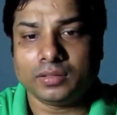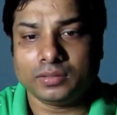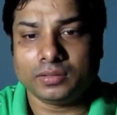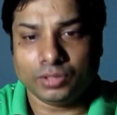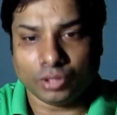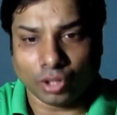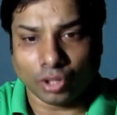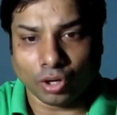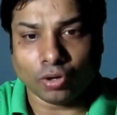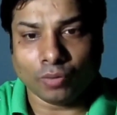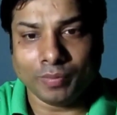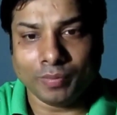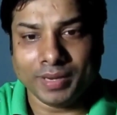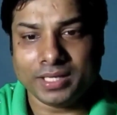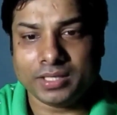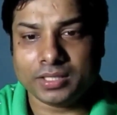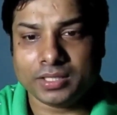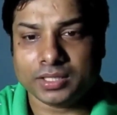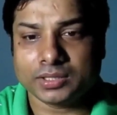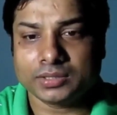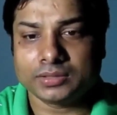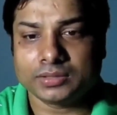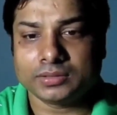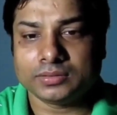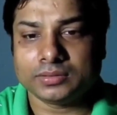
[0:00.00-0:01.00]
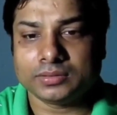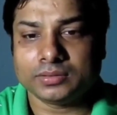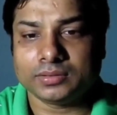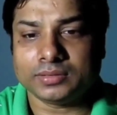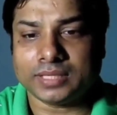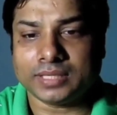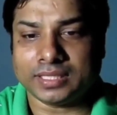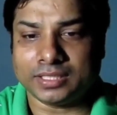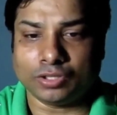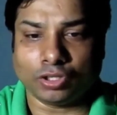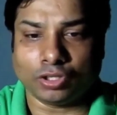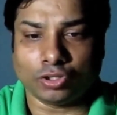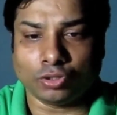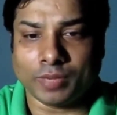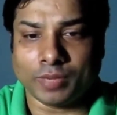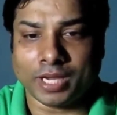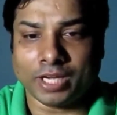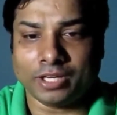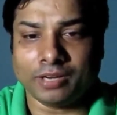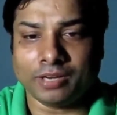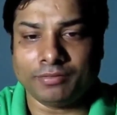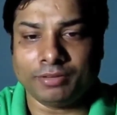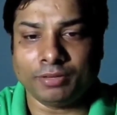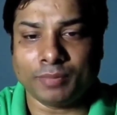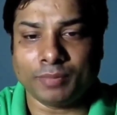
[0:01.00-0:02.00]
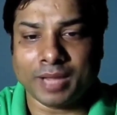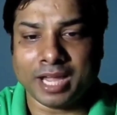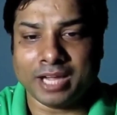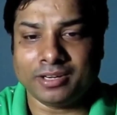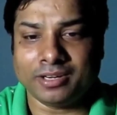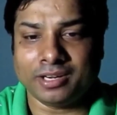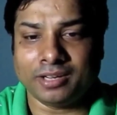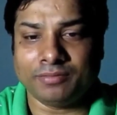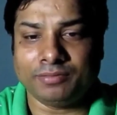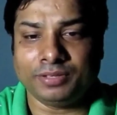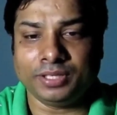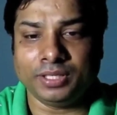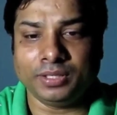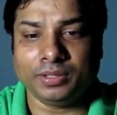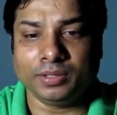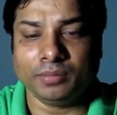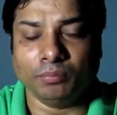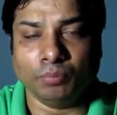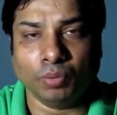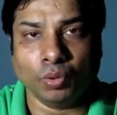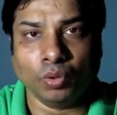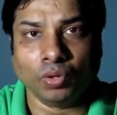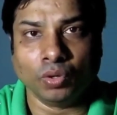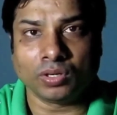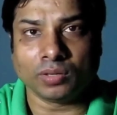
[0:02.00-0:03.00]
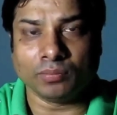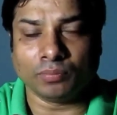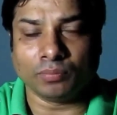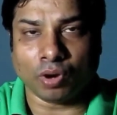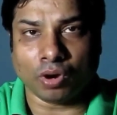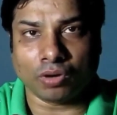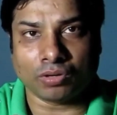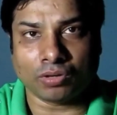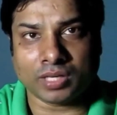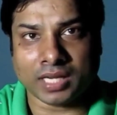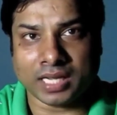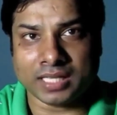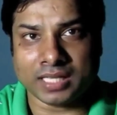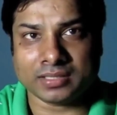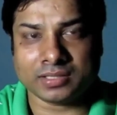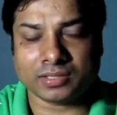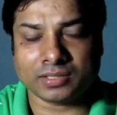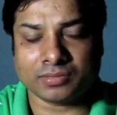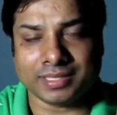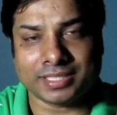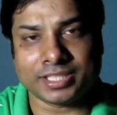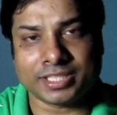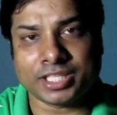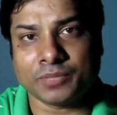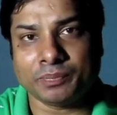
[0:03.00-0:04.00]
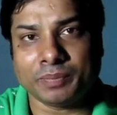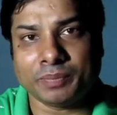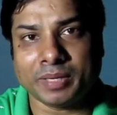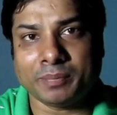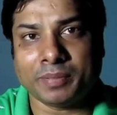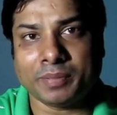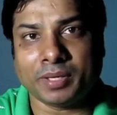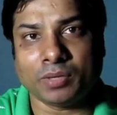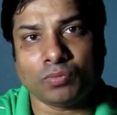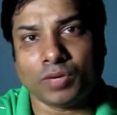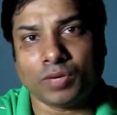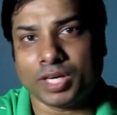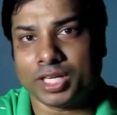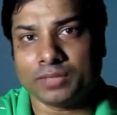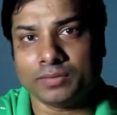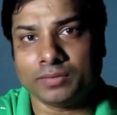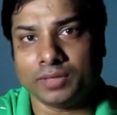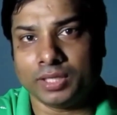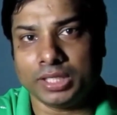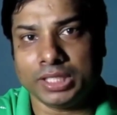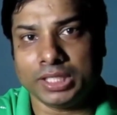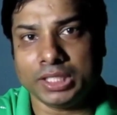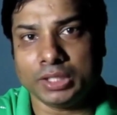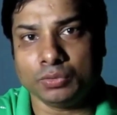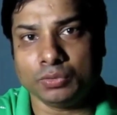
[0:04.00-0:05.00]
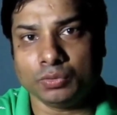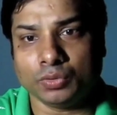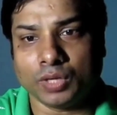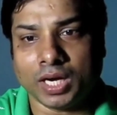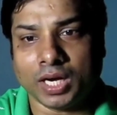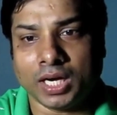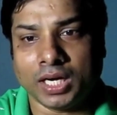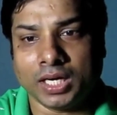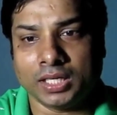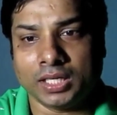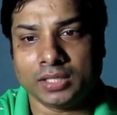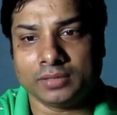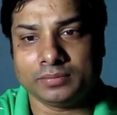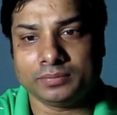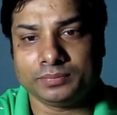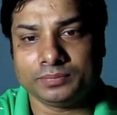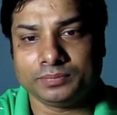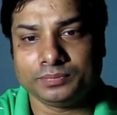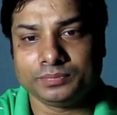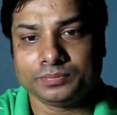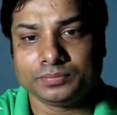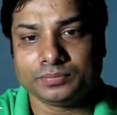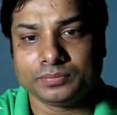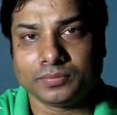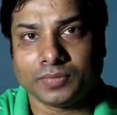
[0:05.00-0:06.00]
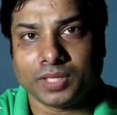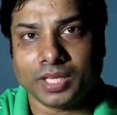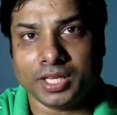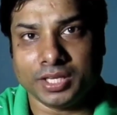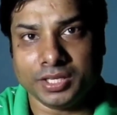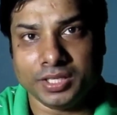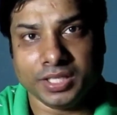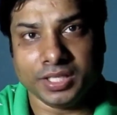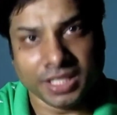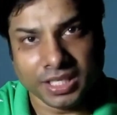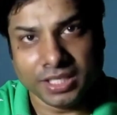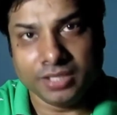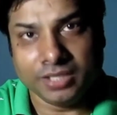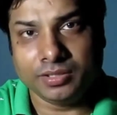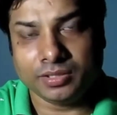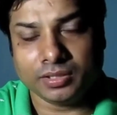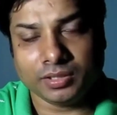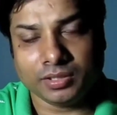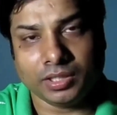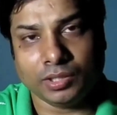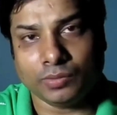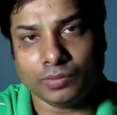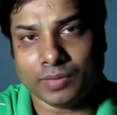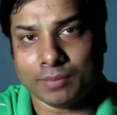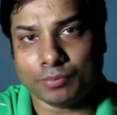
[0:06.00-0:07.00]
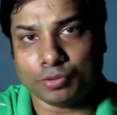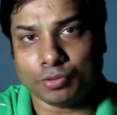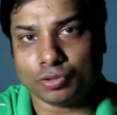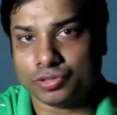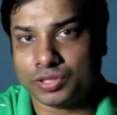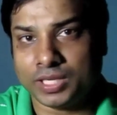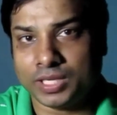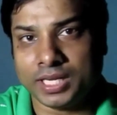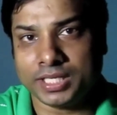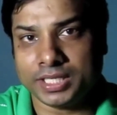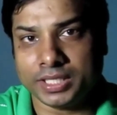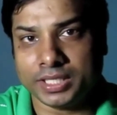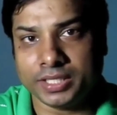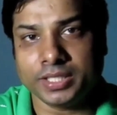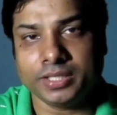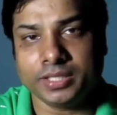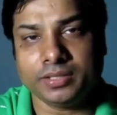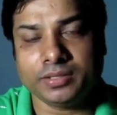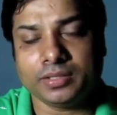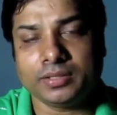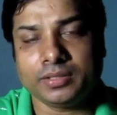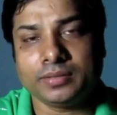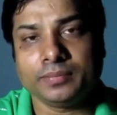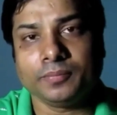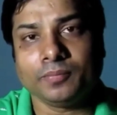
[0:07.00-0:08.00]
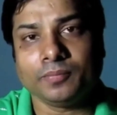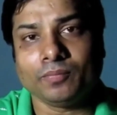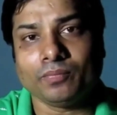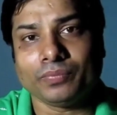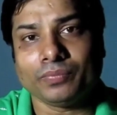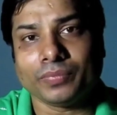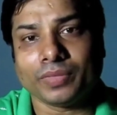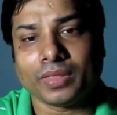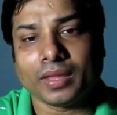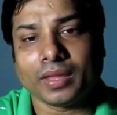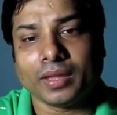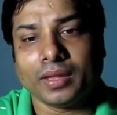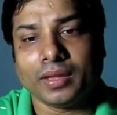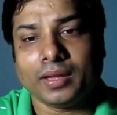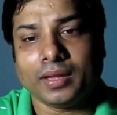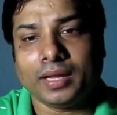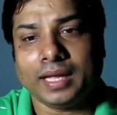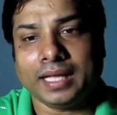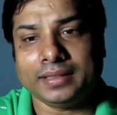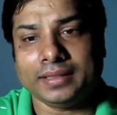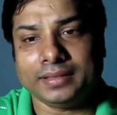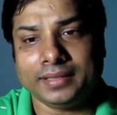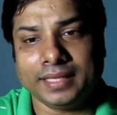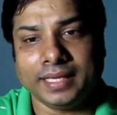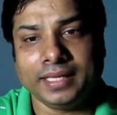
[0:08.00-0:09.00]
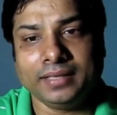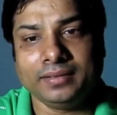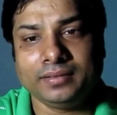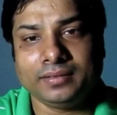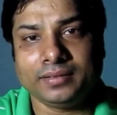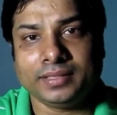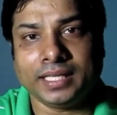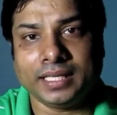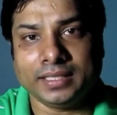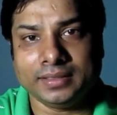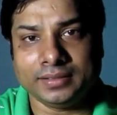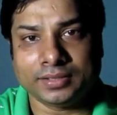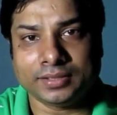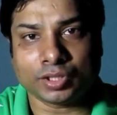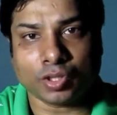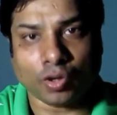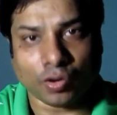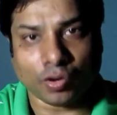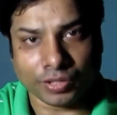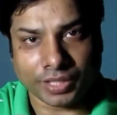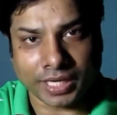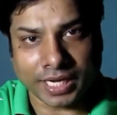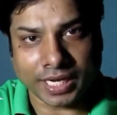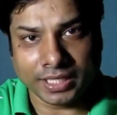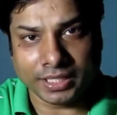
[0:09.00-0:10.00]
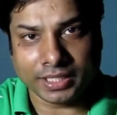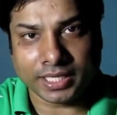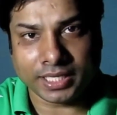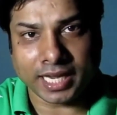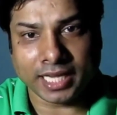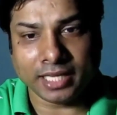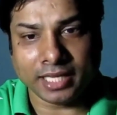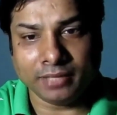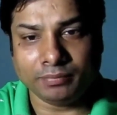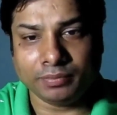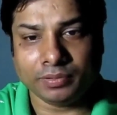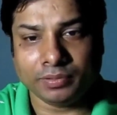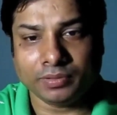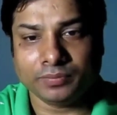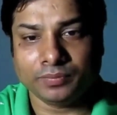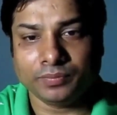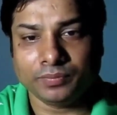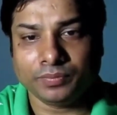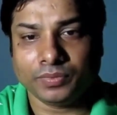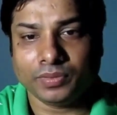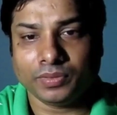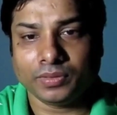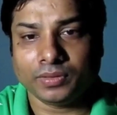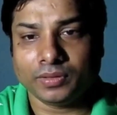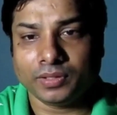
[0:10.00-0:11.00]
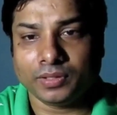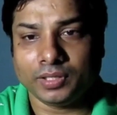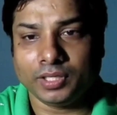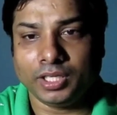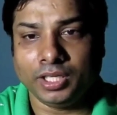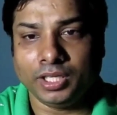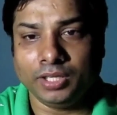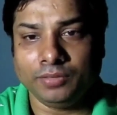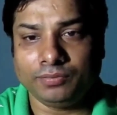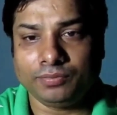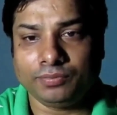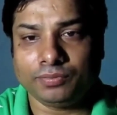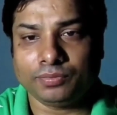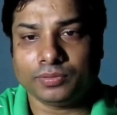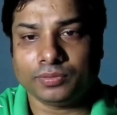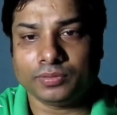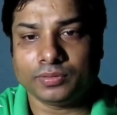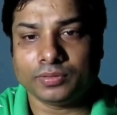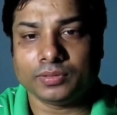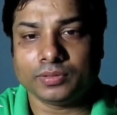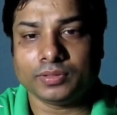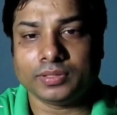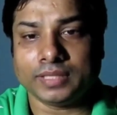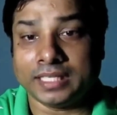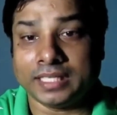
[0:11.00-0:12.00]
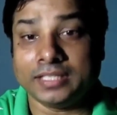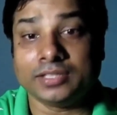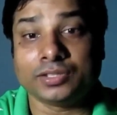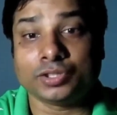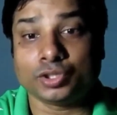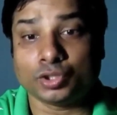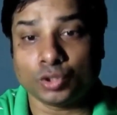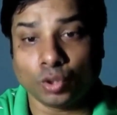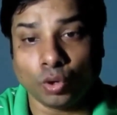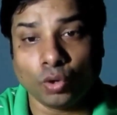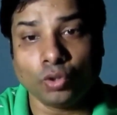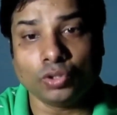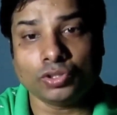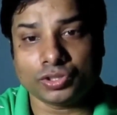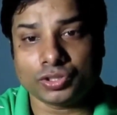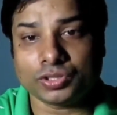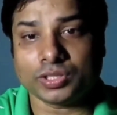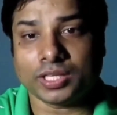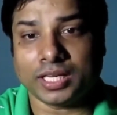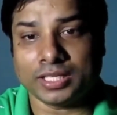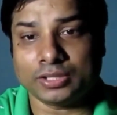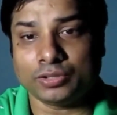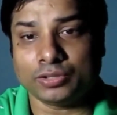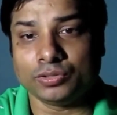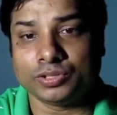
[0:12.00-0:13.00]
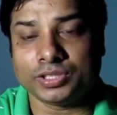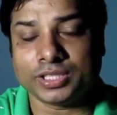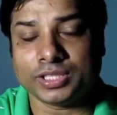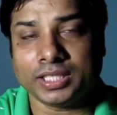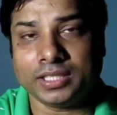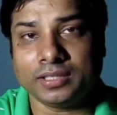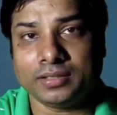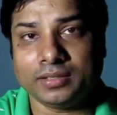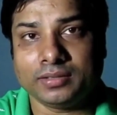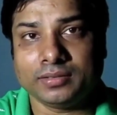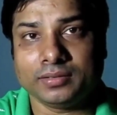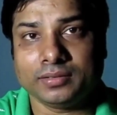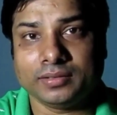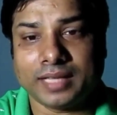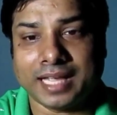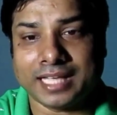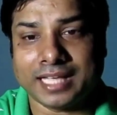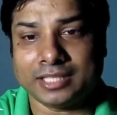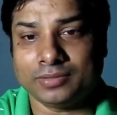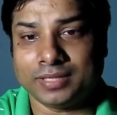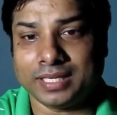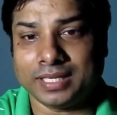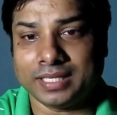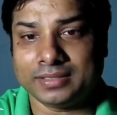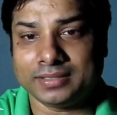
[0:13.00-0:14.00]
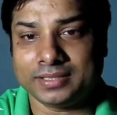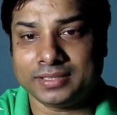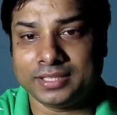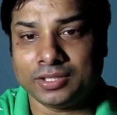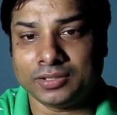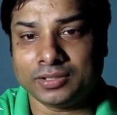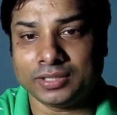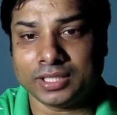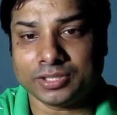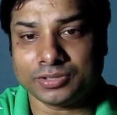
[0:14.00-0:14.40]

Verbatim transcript: document, that is autobiography, biography, book, broadcast, question paper, whatever you are in need, you have to select in it. And then there is content type. If there is source, I should say, as you can see on the